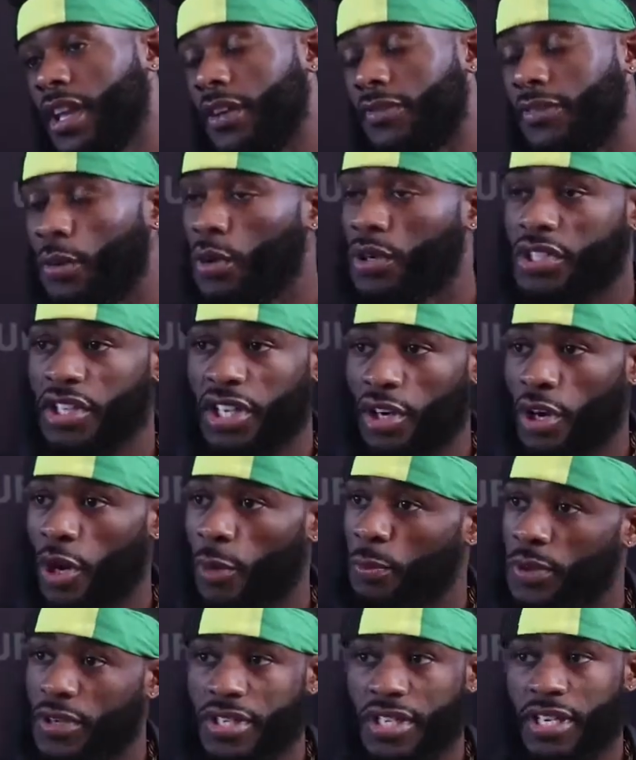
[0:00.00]
If he wants to get all
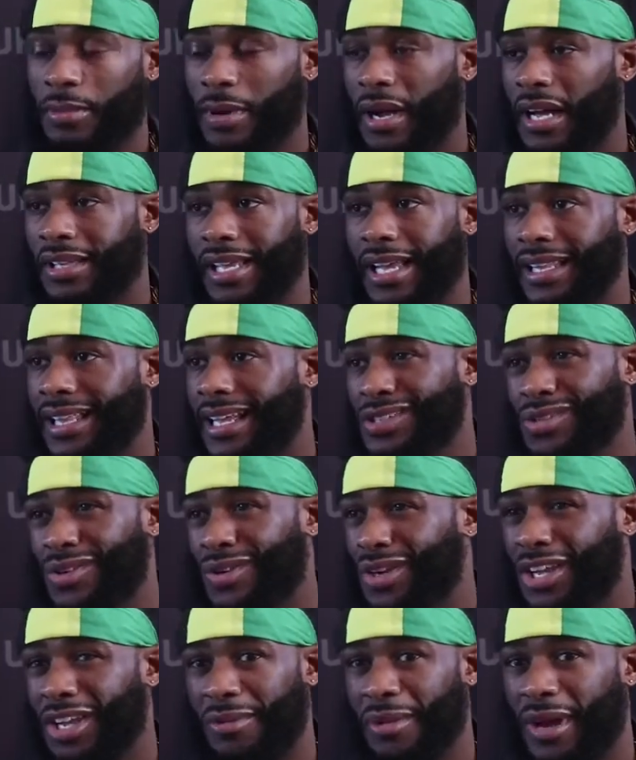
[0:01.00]
pissy about that, that's
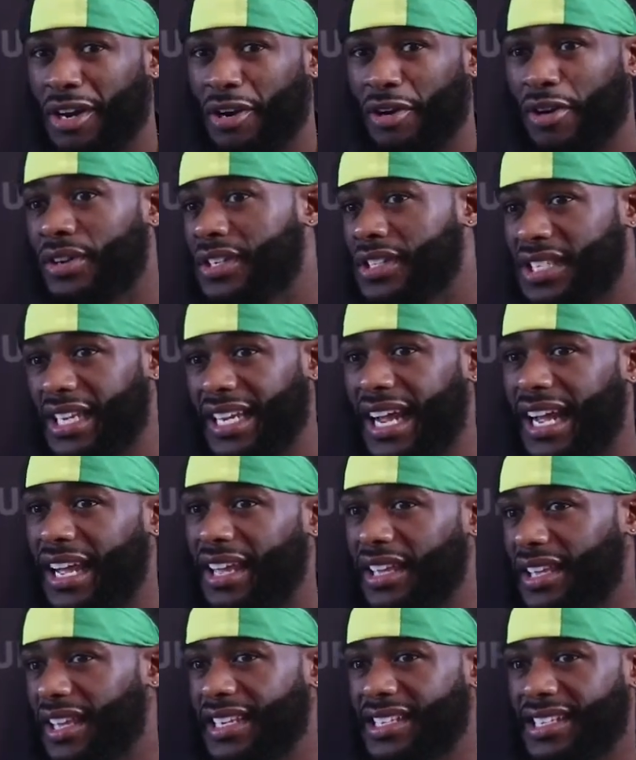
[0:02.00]
on him. I don't understand how
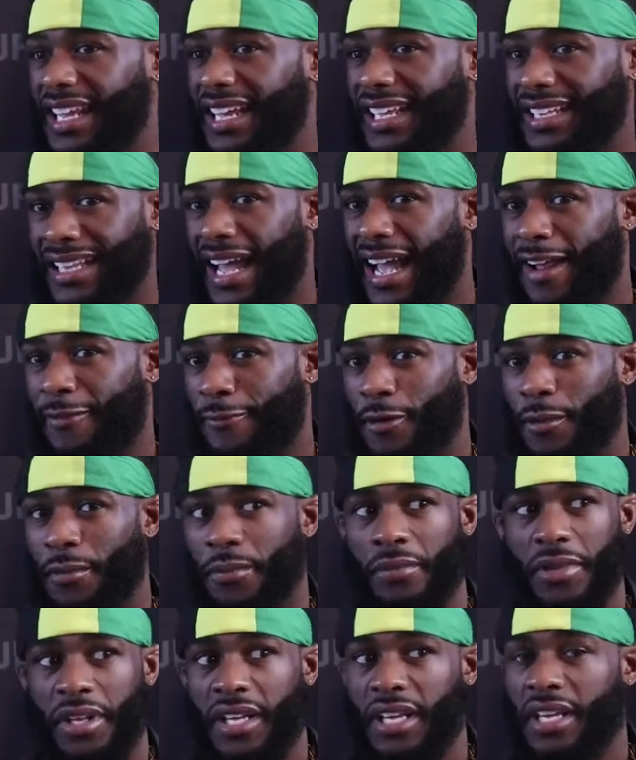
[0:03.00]
he gets like that
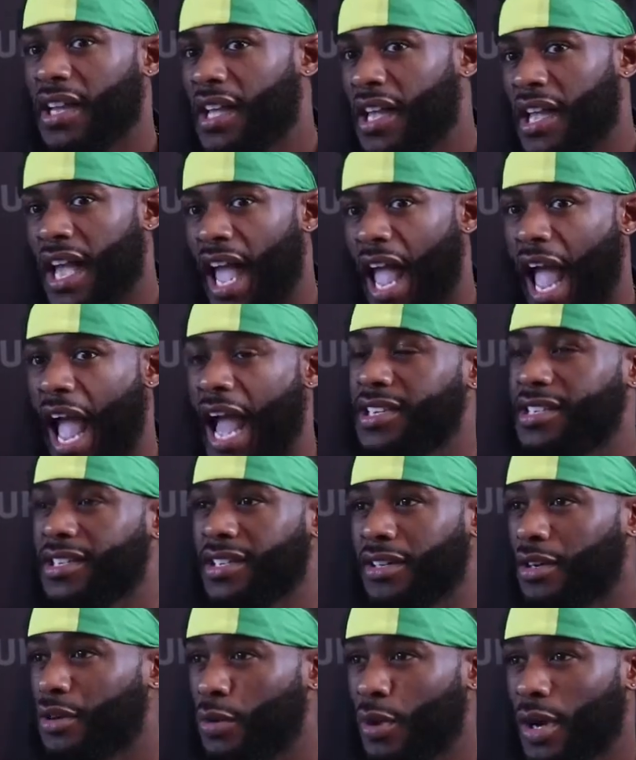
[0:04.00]
from me
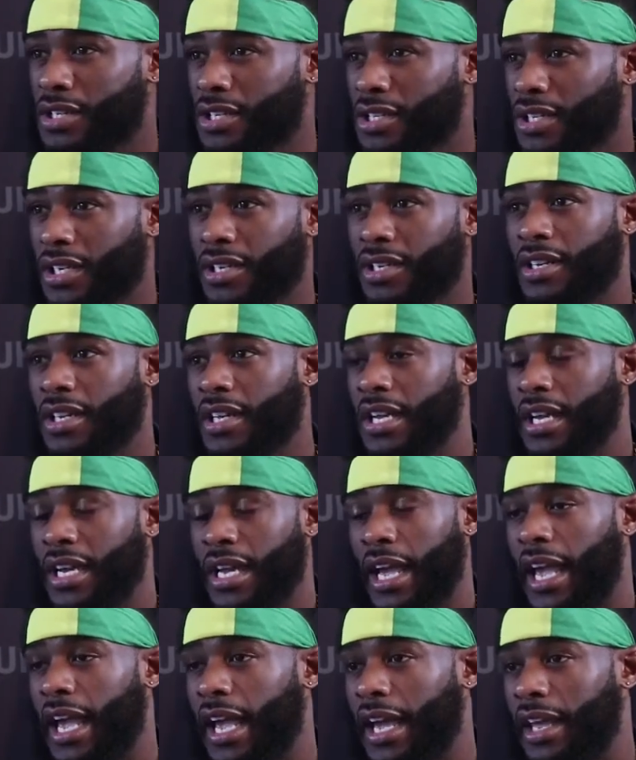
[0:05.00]
asking a question.
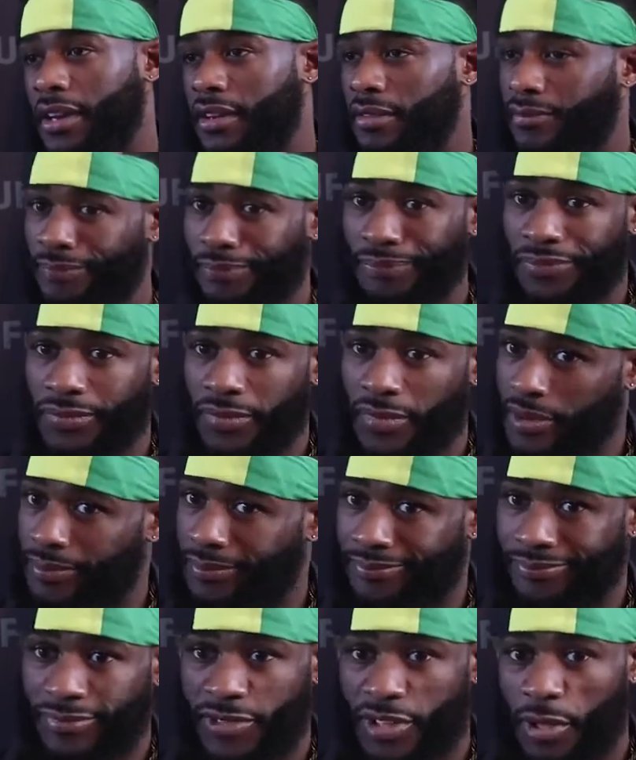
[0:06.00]
And
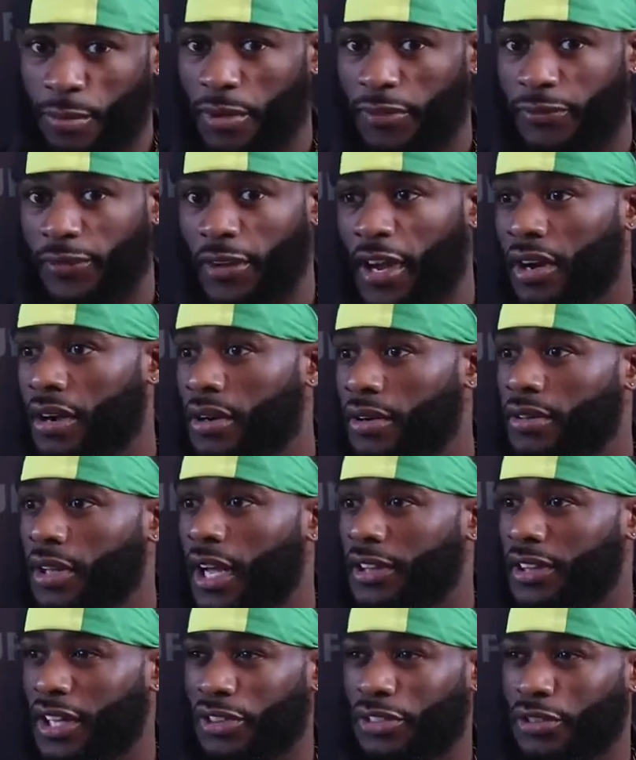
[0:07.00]
to be fair,
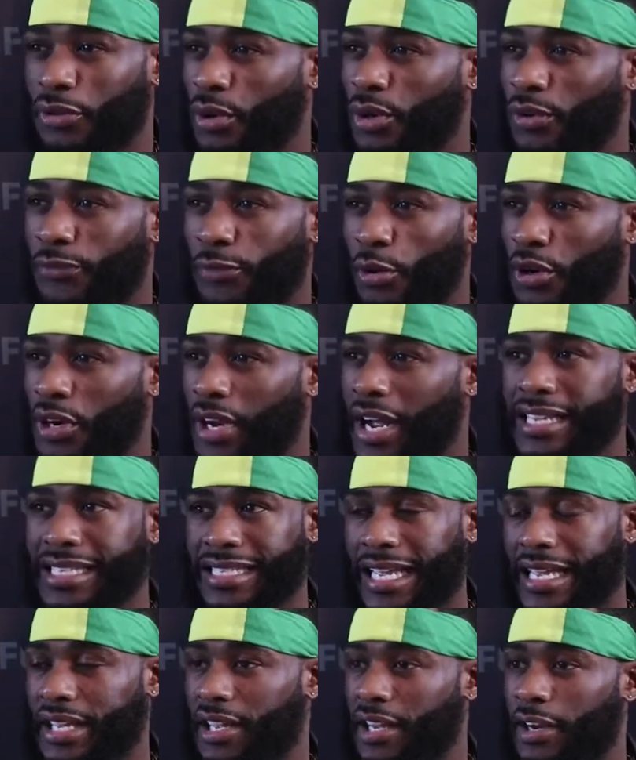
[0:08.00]
I think 3 or 4 guys
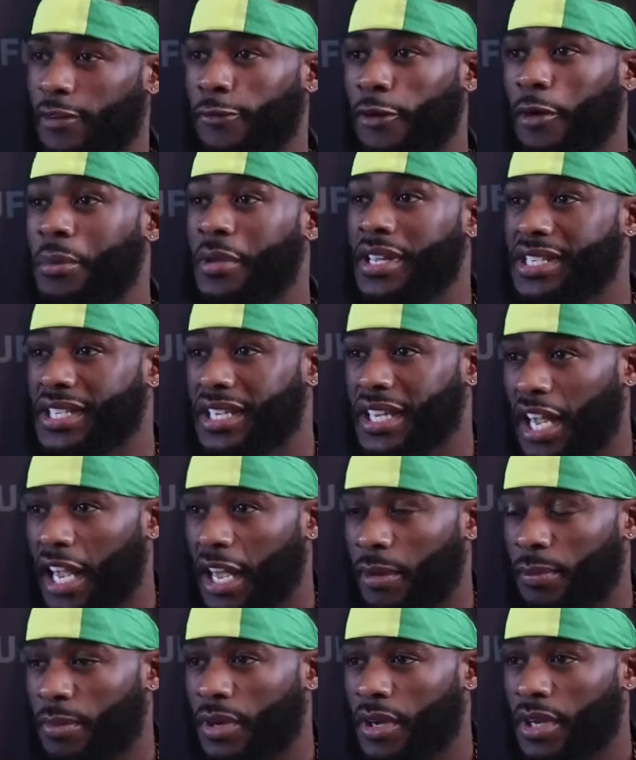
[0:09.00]
that year from his
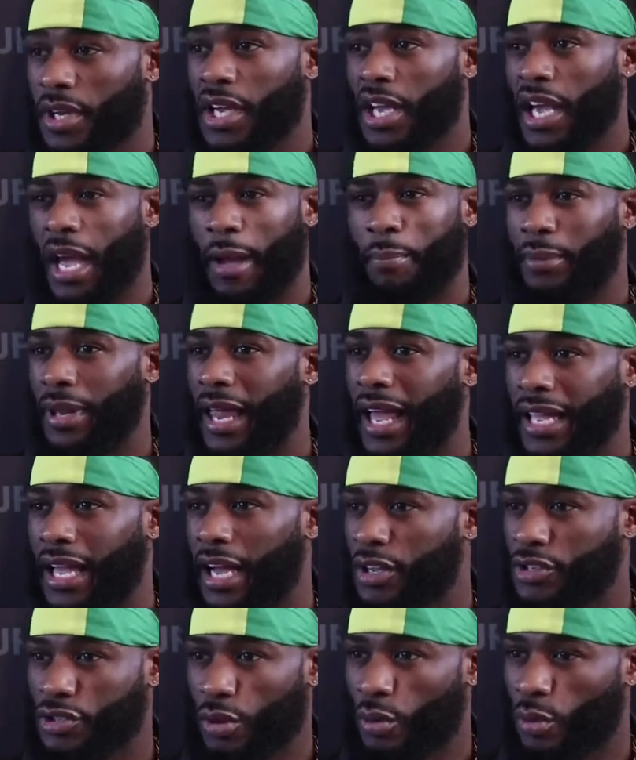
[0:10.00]
camp at Black
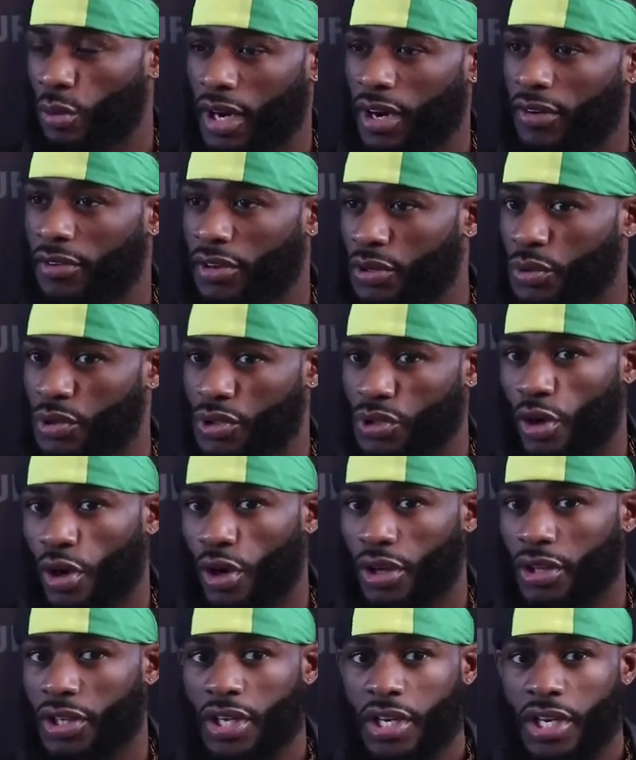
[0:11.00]
House or whatever it was
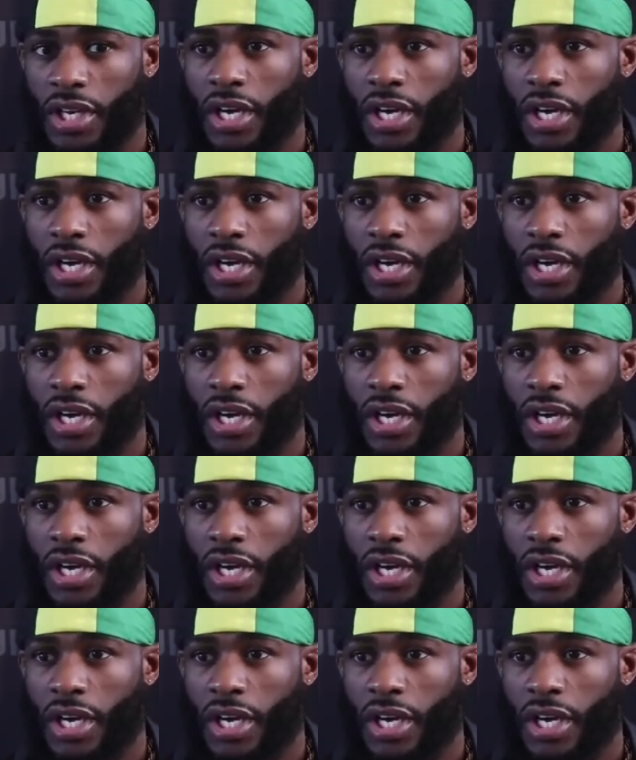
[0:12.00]
called,